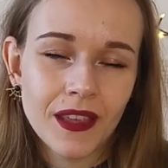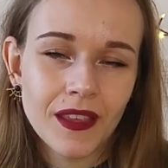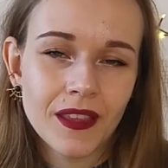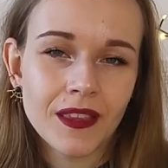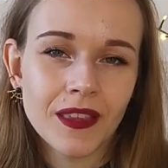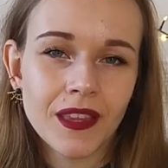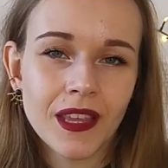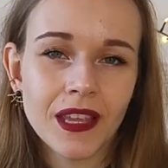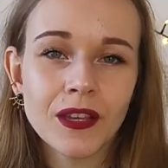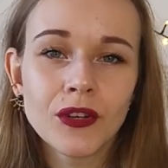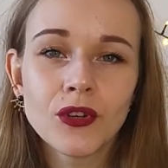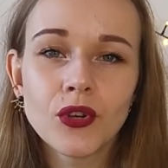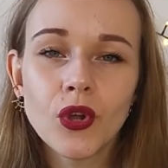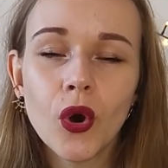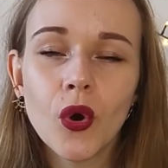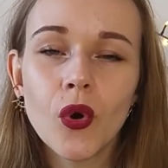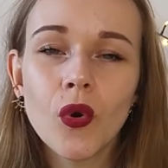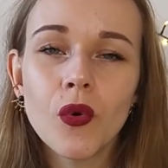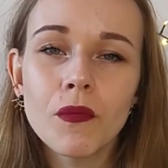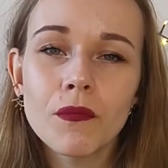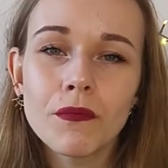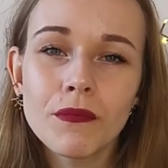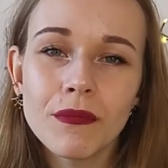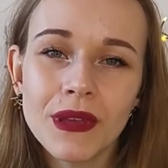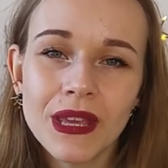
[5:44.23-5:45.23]
They
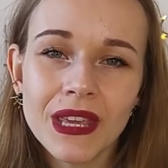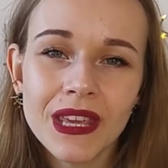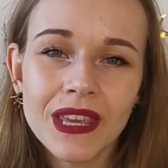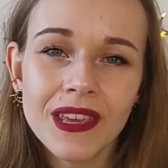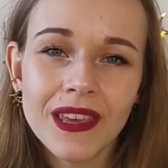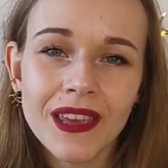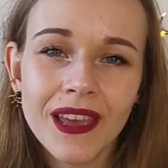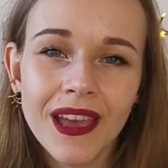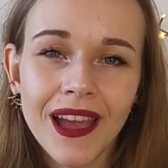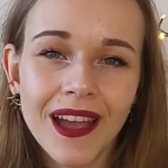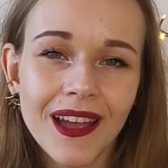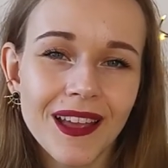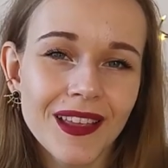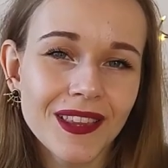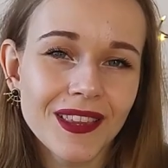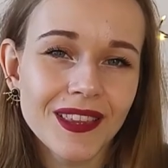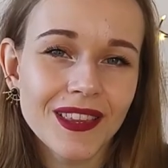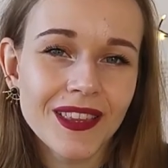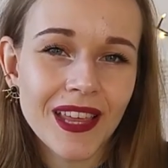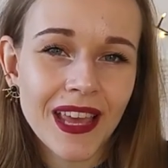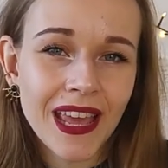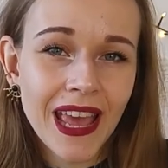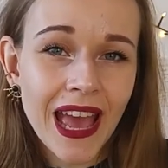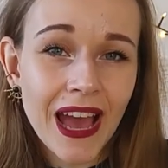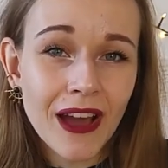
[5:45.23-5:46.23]
know me,
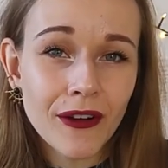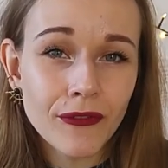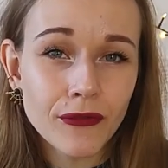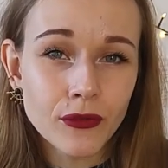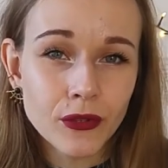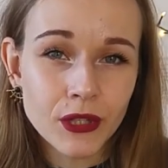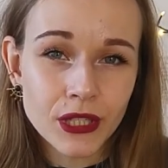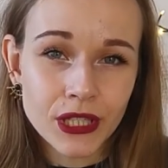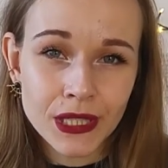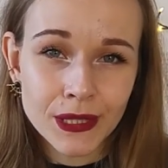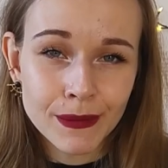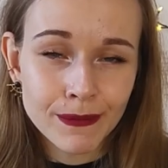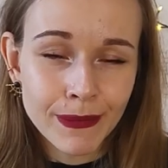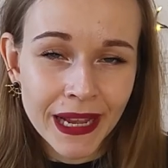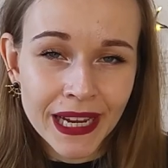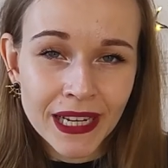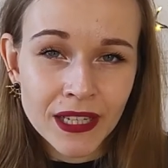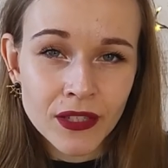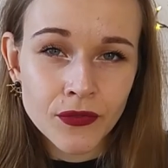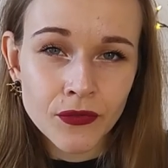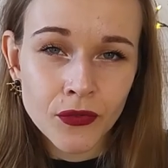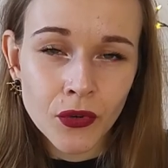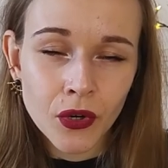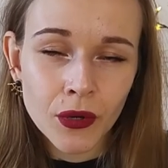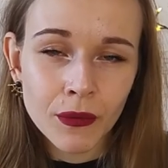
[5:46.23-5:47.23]
they have
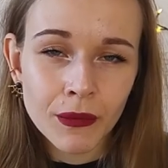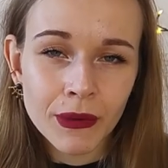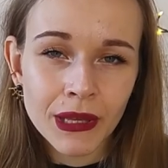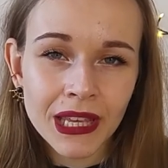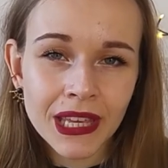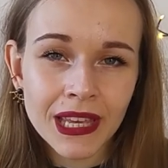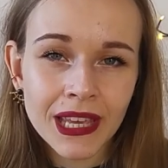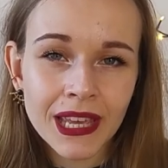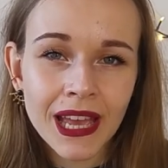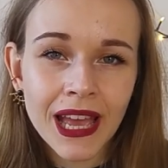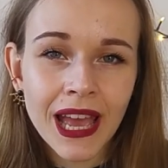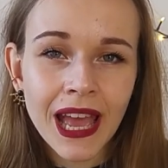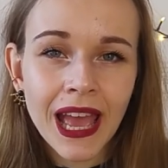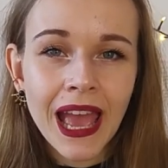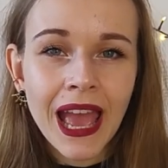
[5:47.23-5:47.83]
respect for me,